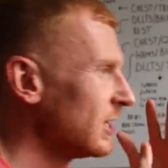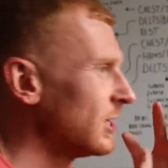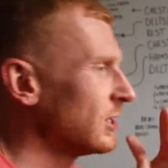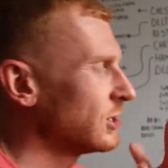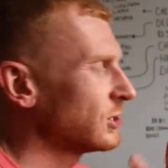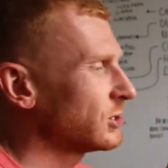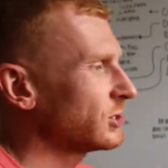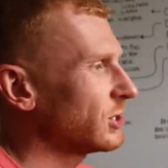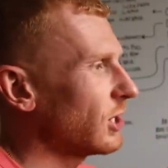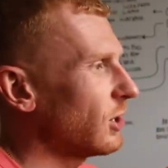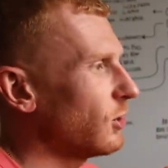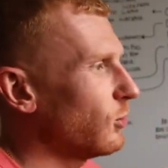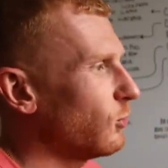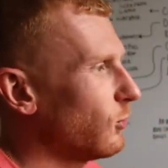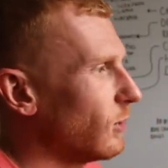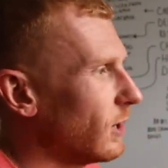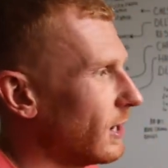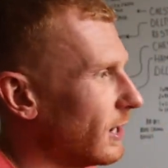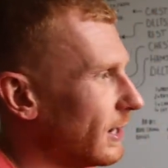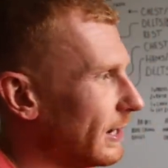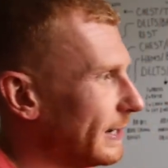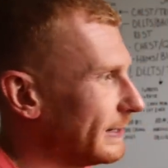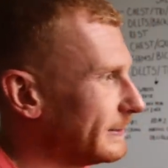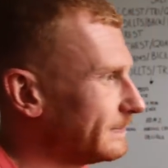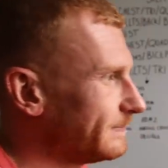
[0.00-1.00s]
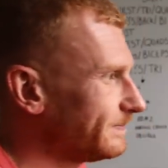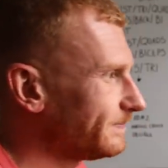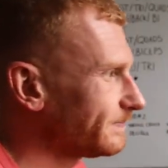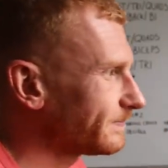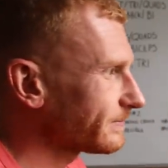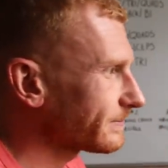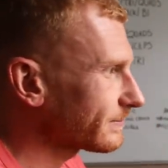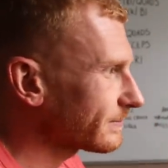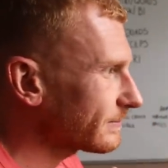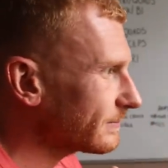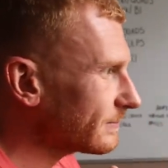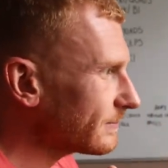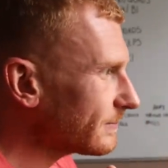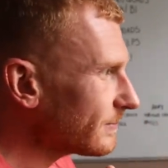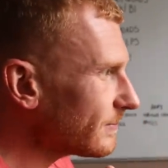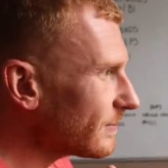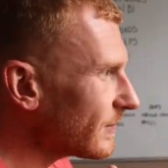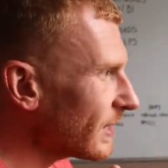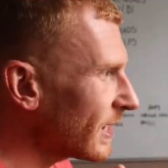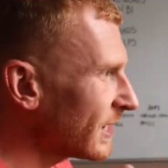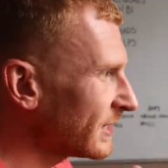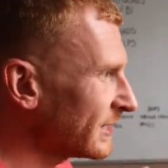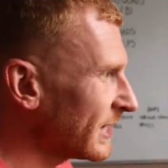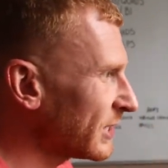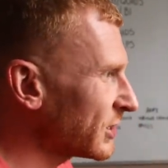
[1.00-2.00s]
So
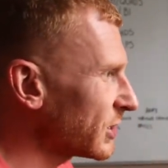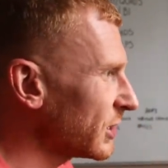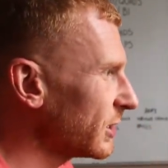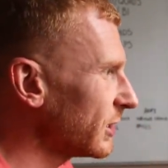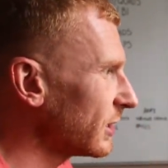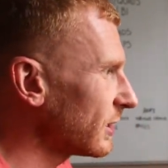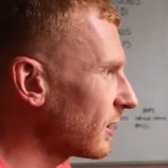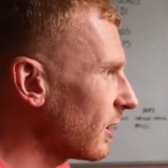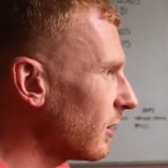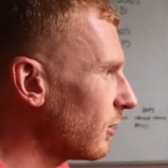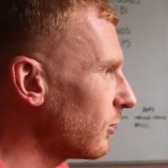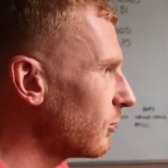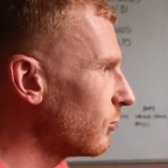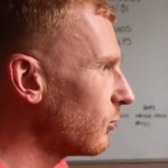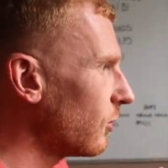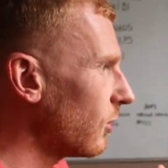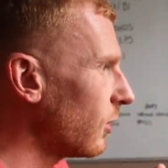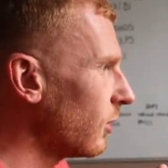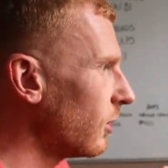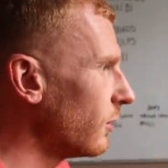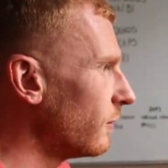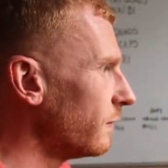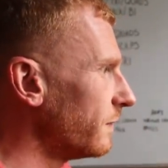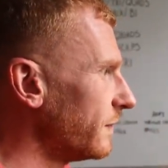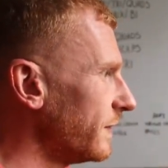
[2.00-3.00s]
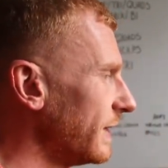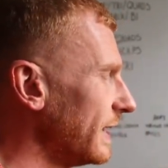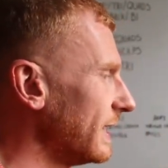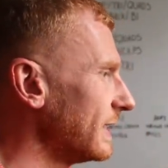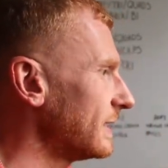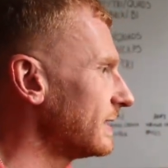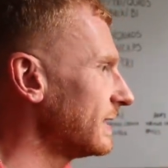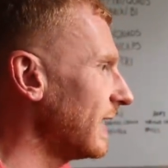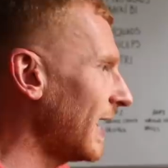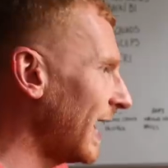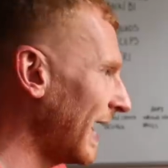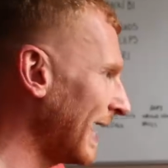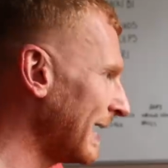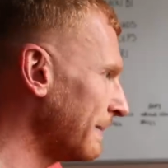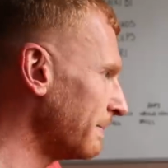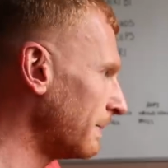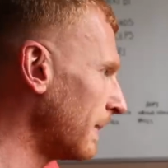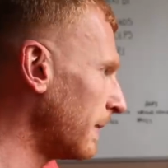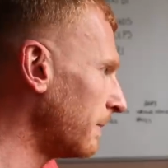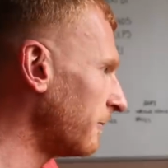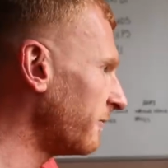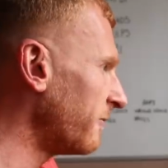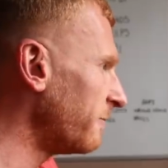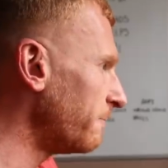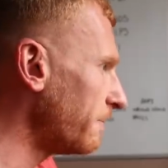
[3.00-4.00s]
essentially the goal of this
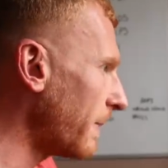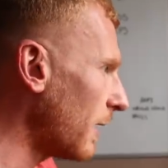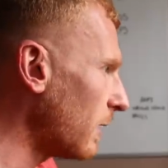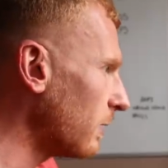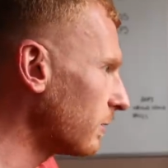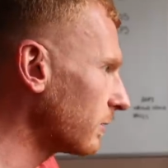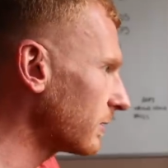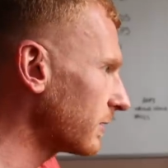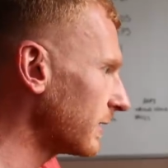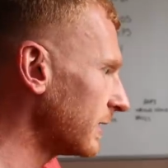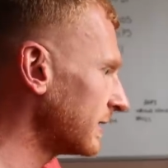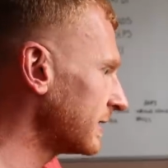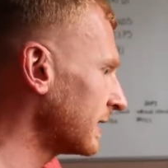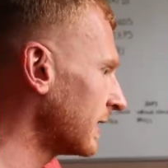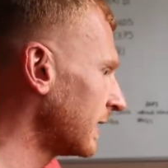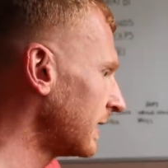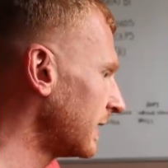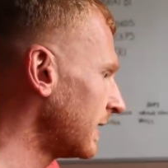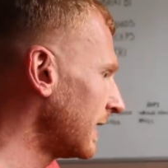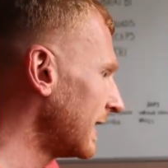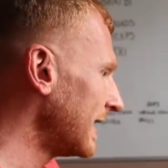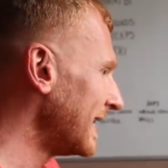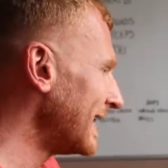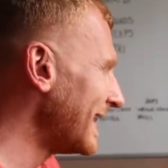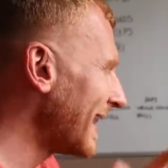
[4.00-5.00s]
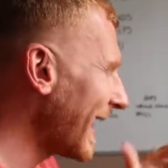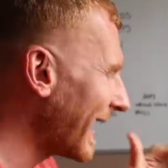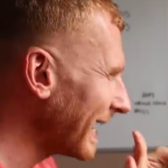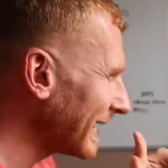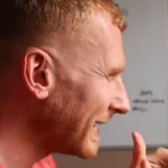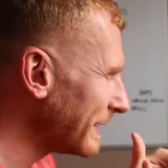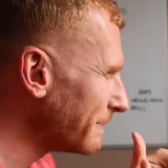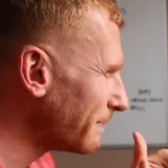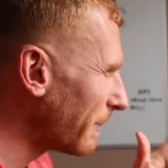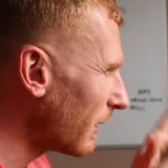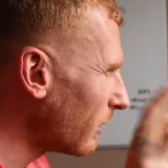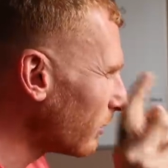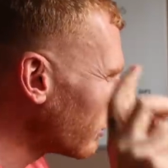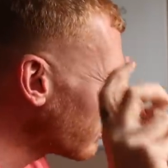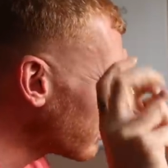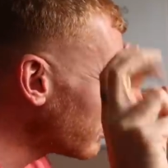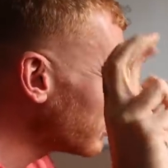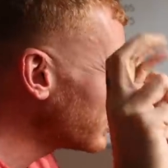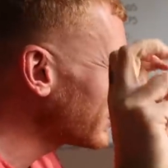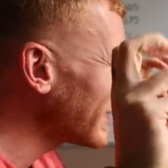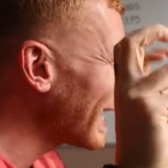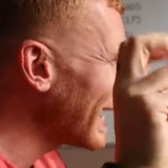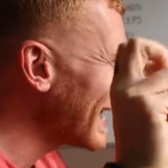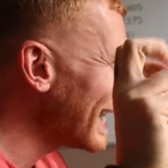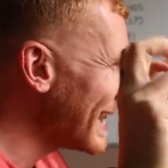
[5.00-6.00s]
8-month bulk, this natty bulk, we'll
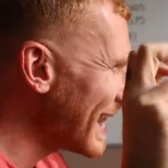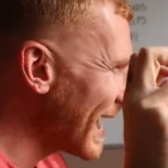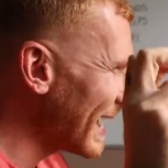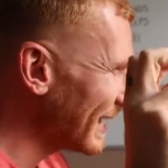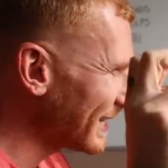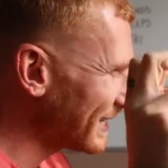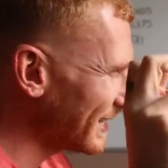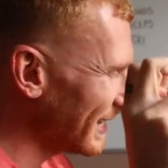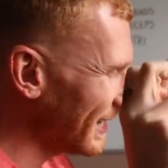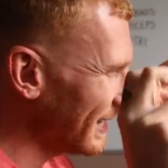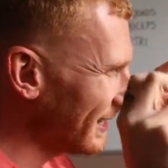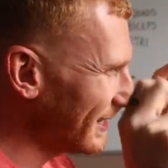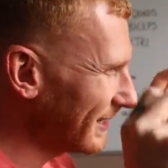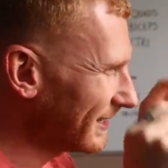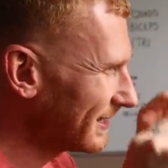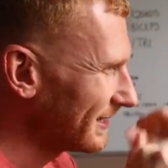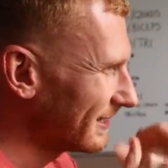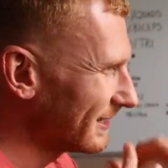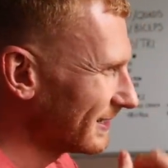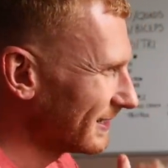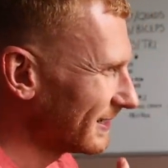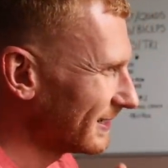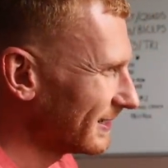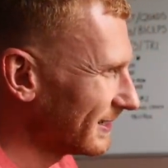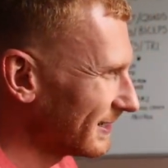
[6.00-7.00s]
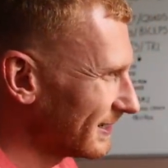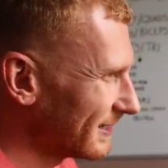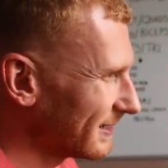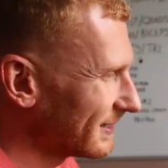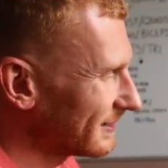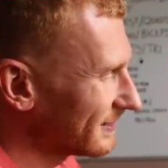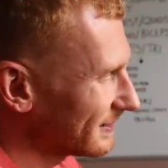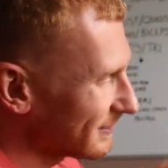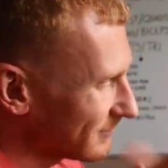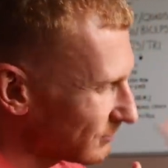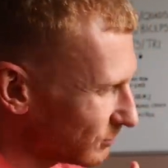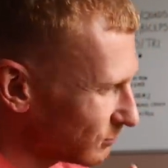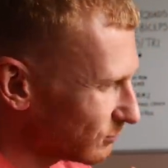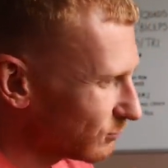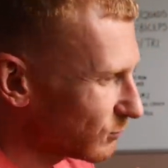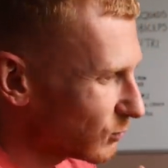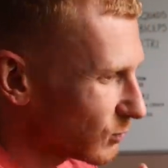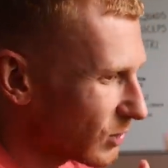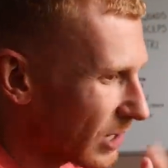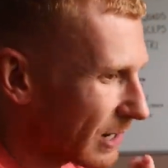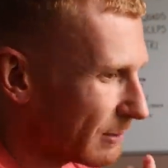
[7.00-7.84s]
say natty, we'll